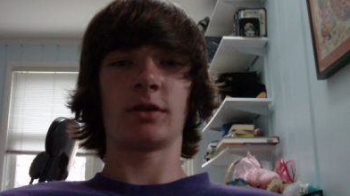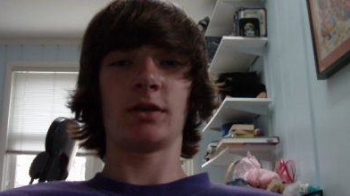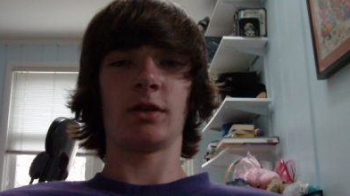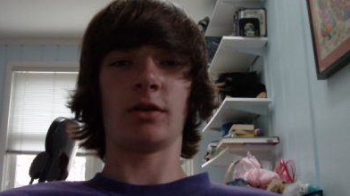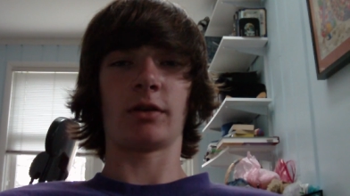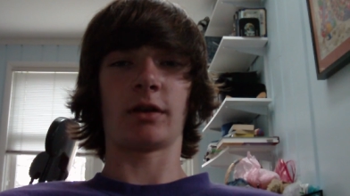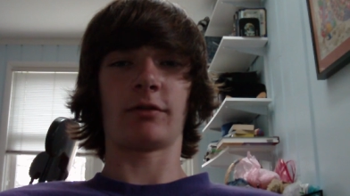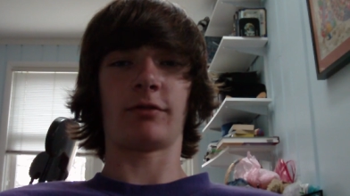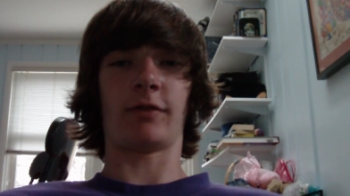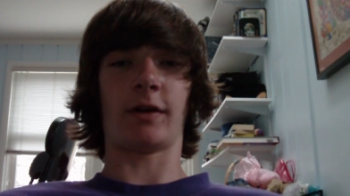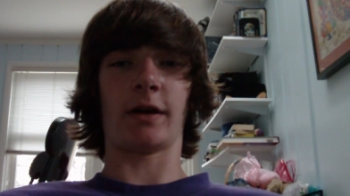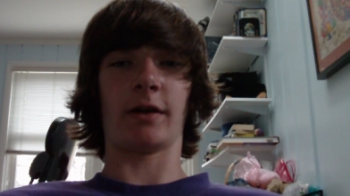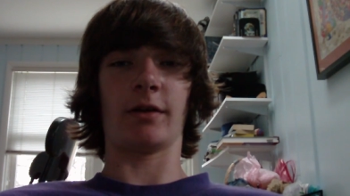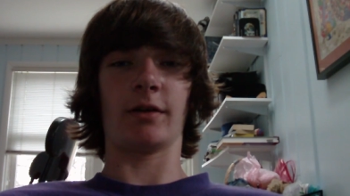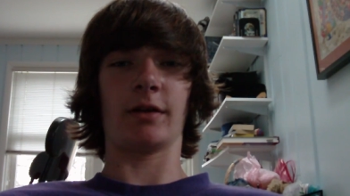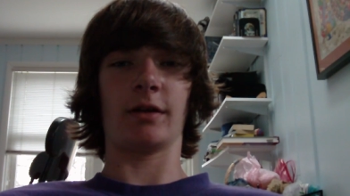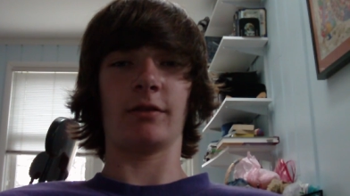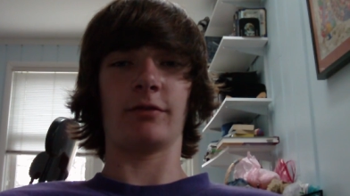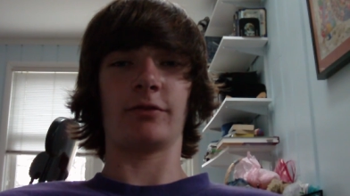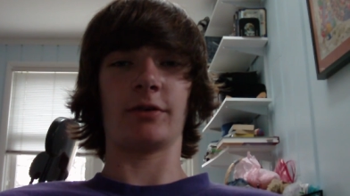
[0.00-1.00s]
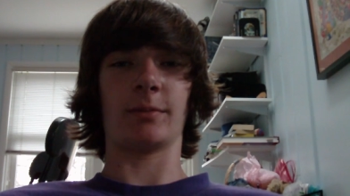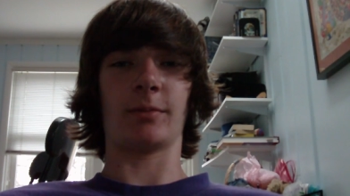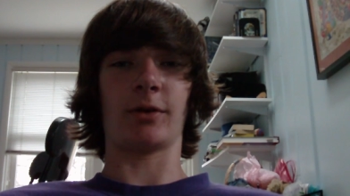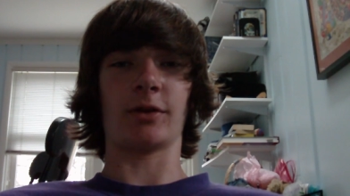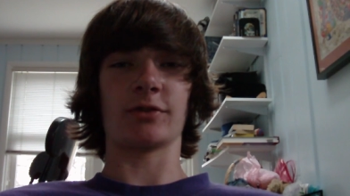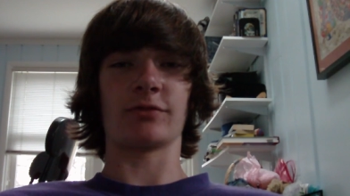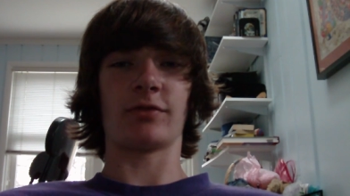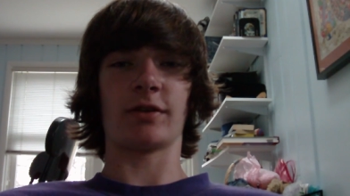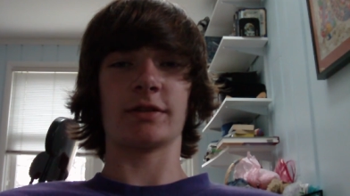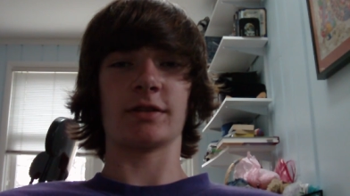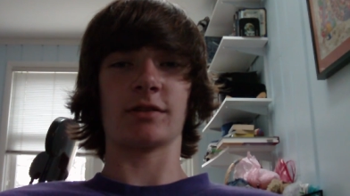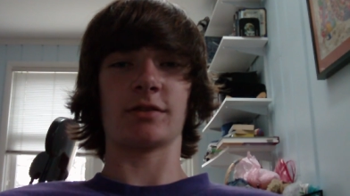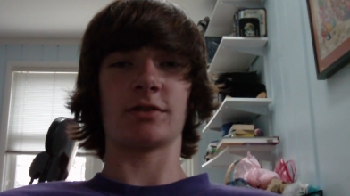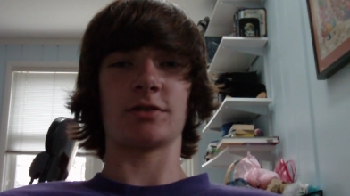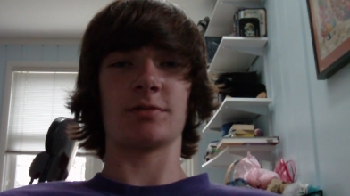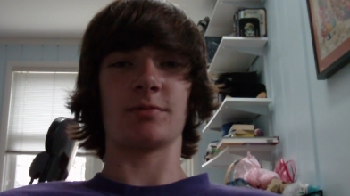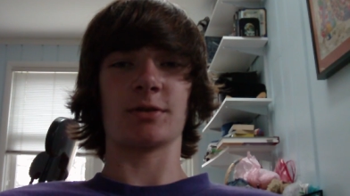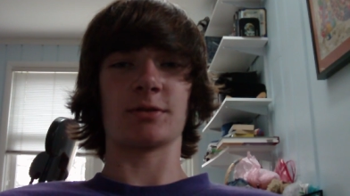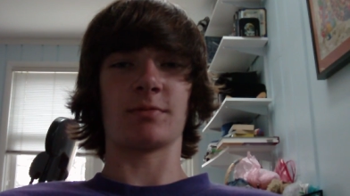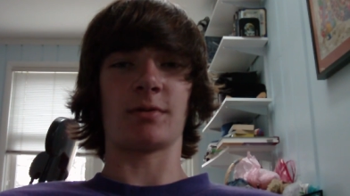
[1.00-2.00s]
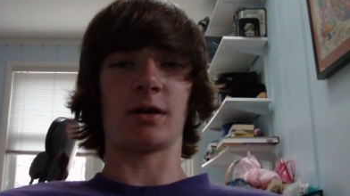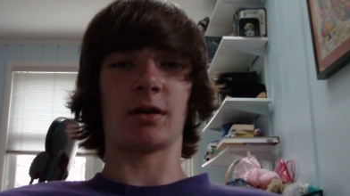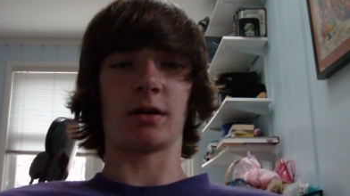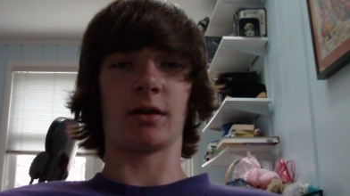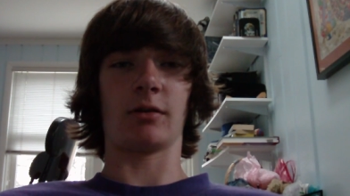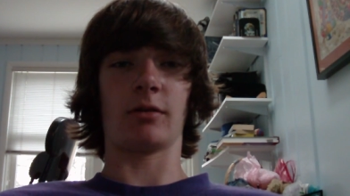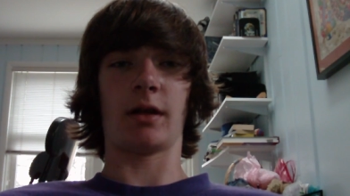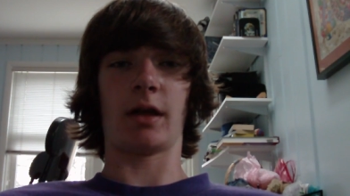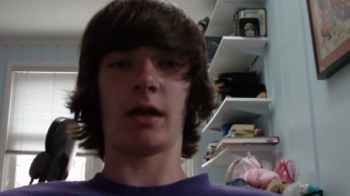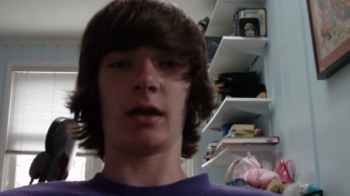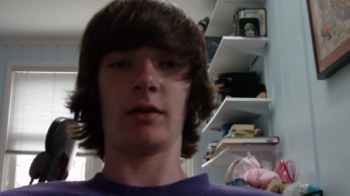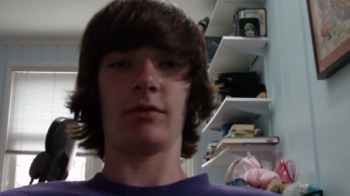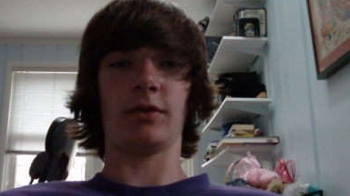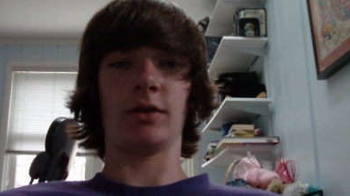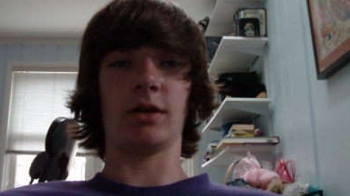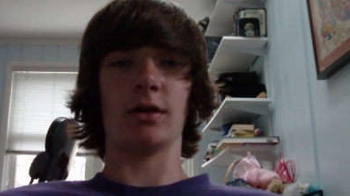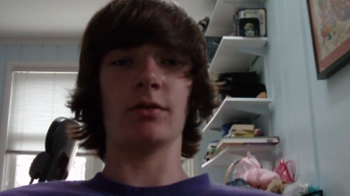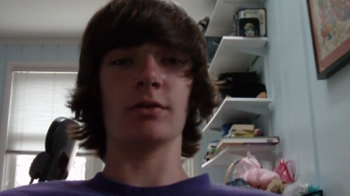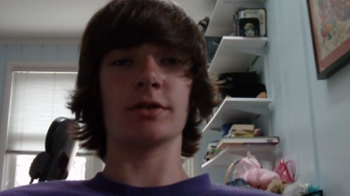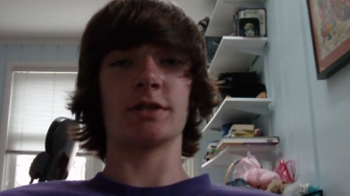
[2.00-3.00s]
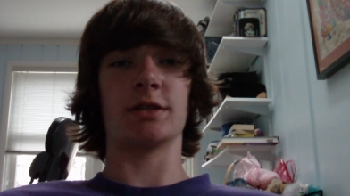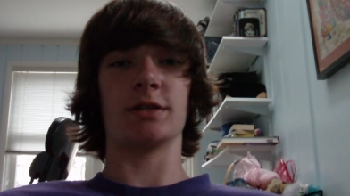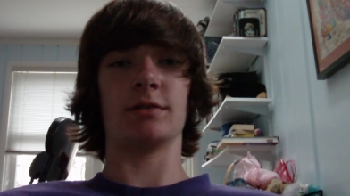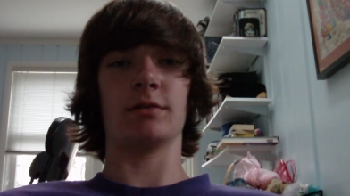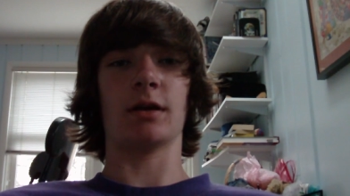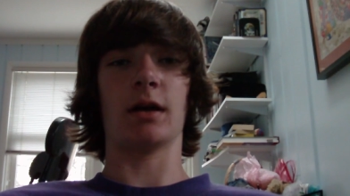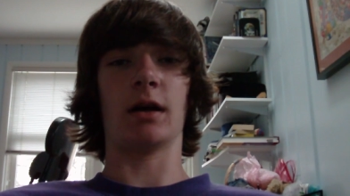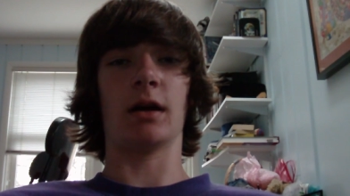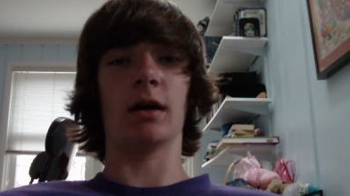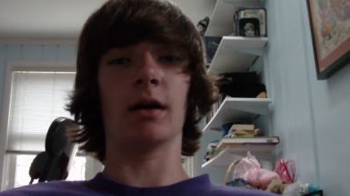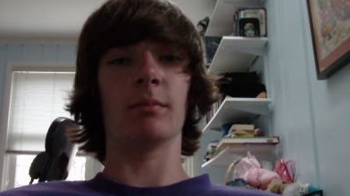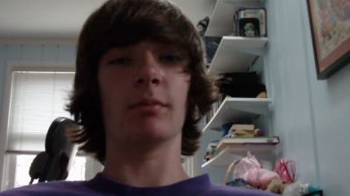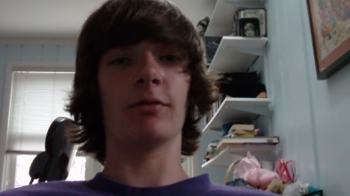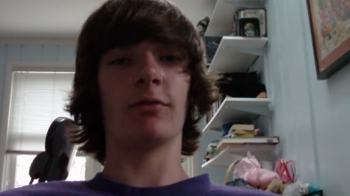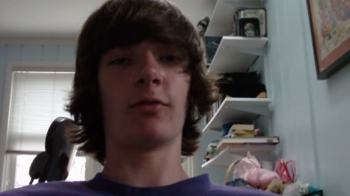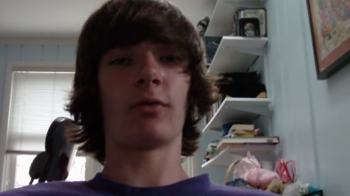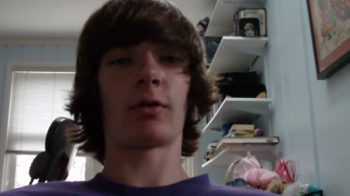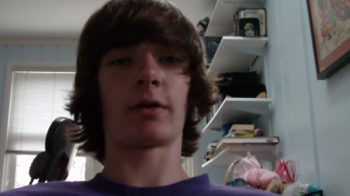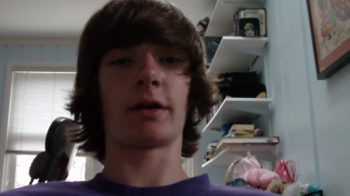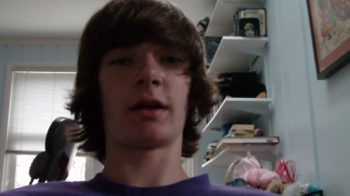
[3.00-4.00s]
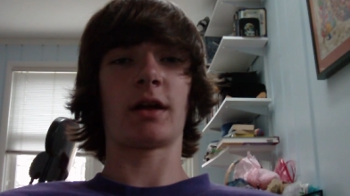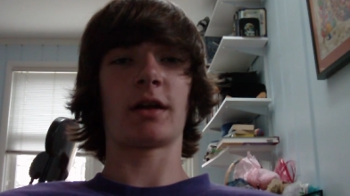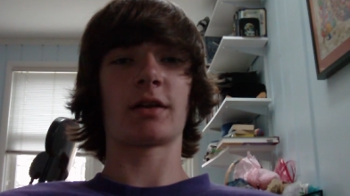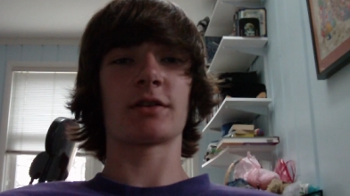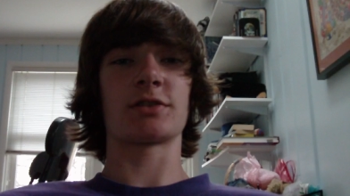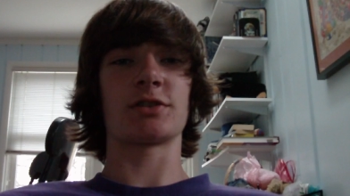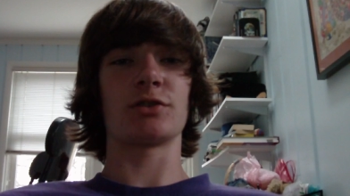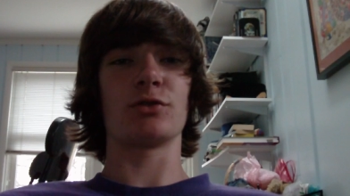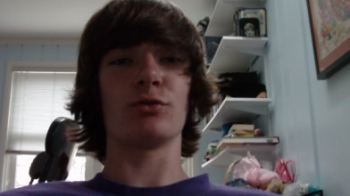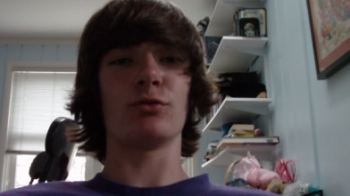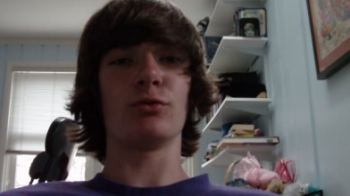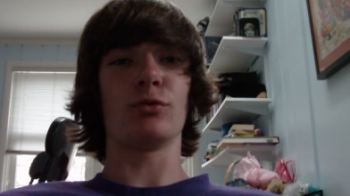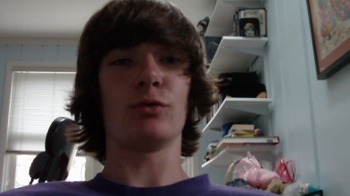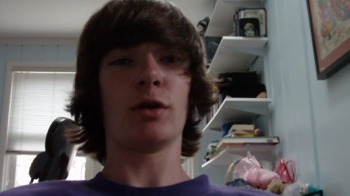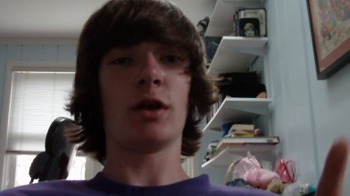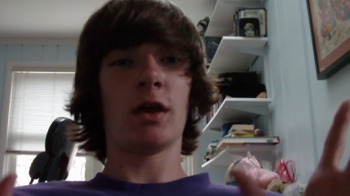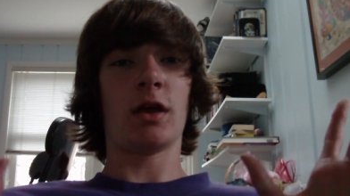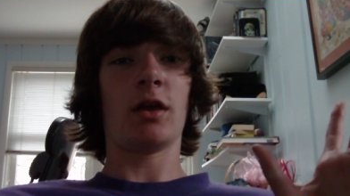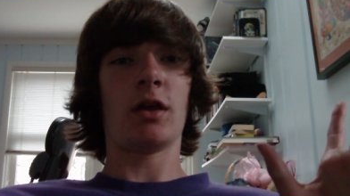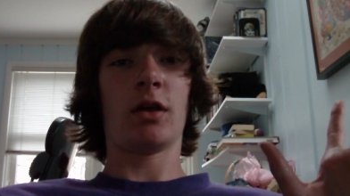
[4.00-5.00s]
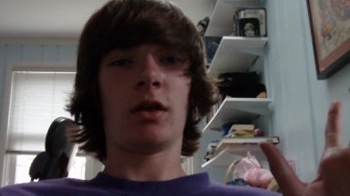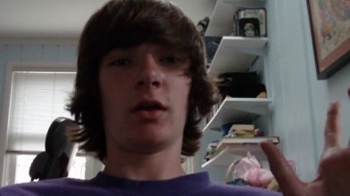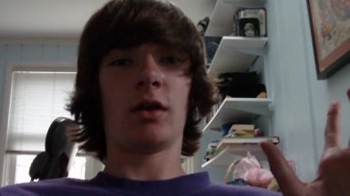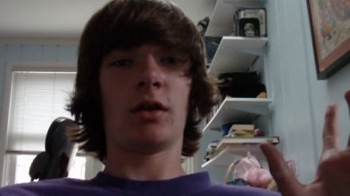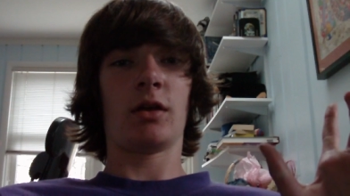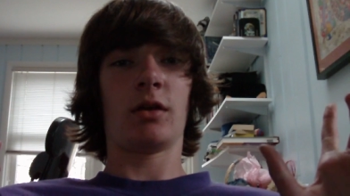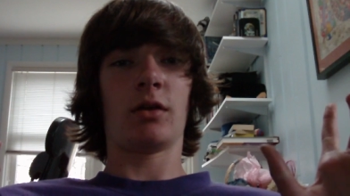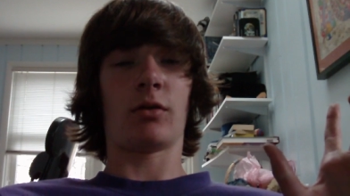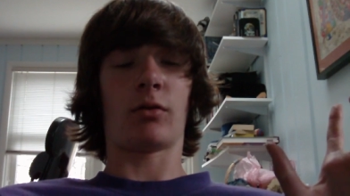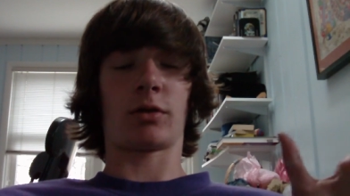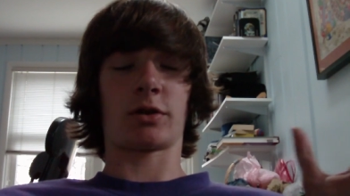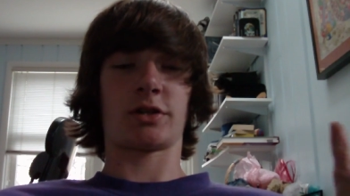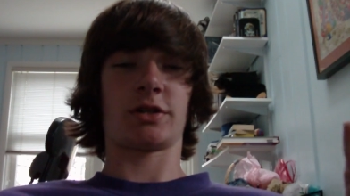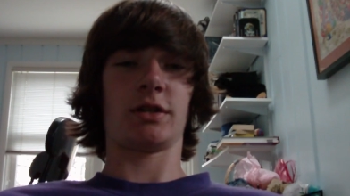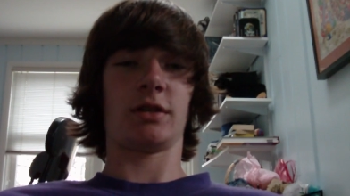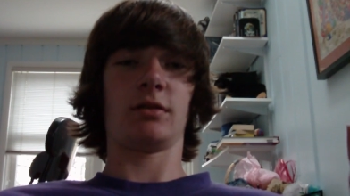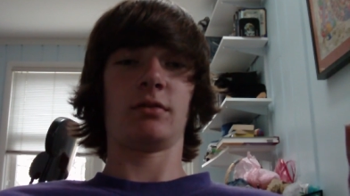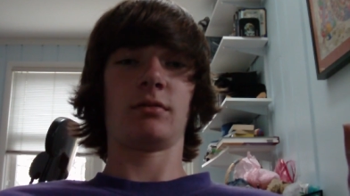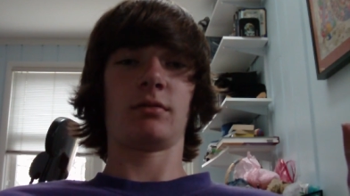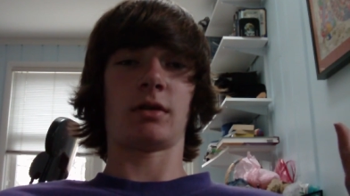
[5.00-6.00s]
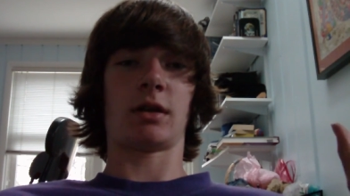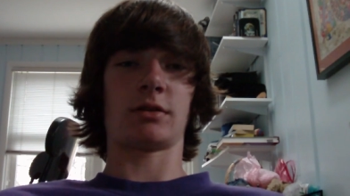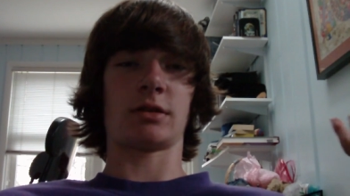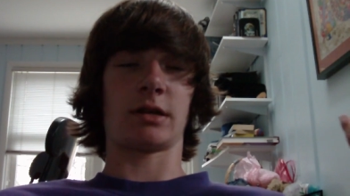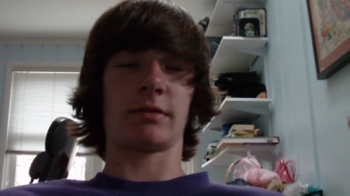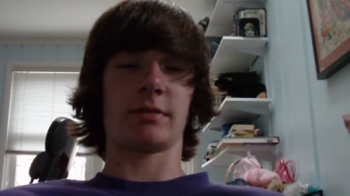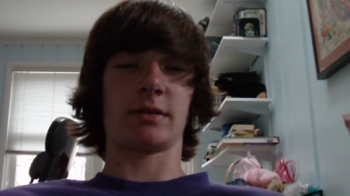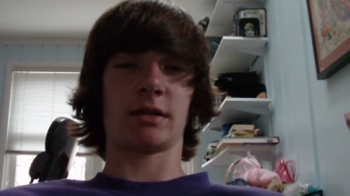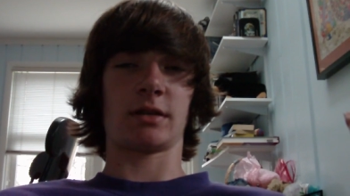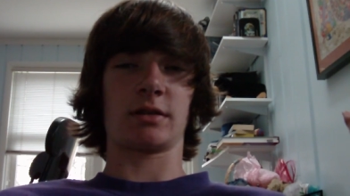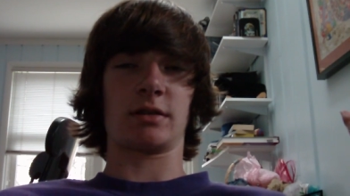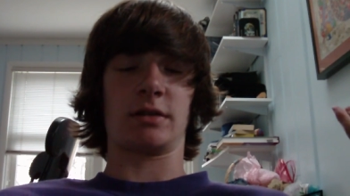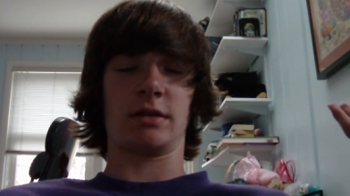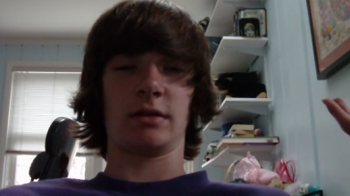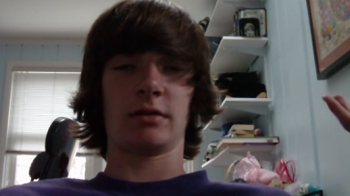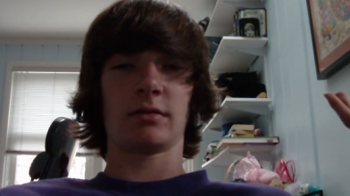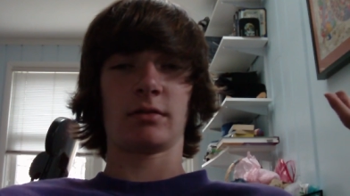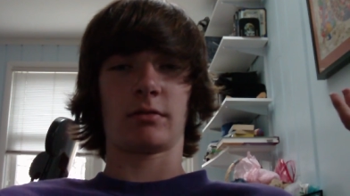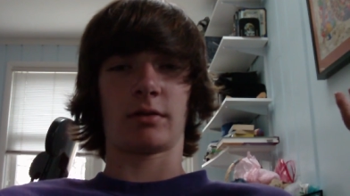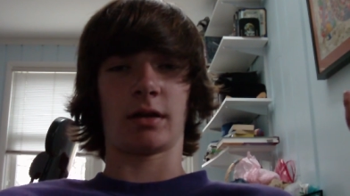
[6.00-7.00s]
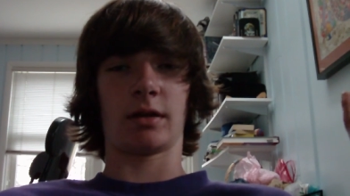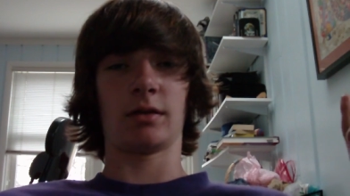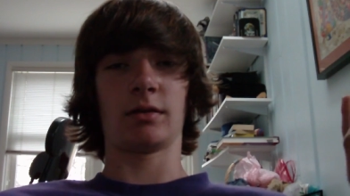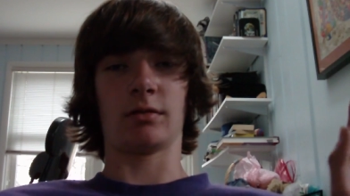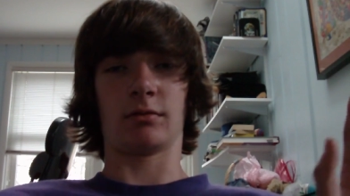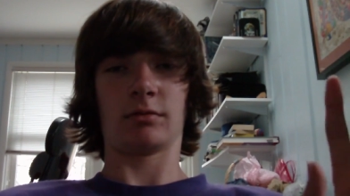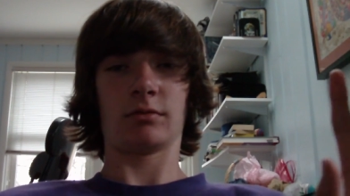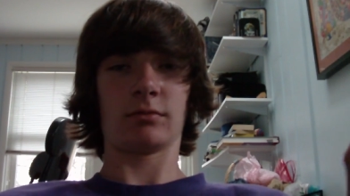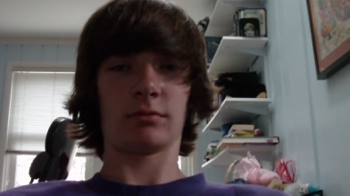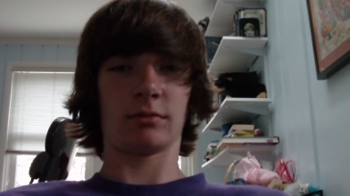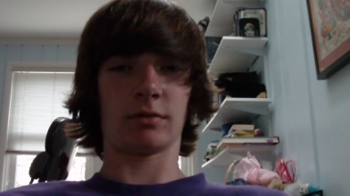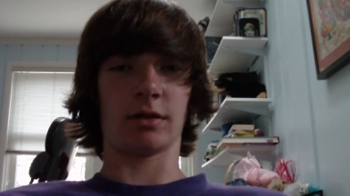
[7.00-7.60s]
you'll get fired if your boss finds out that you push Mongo, and if he knows before he hires you, or she, not trying to be sexist here, okay, don't,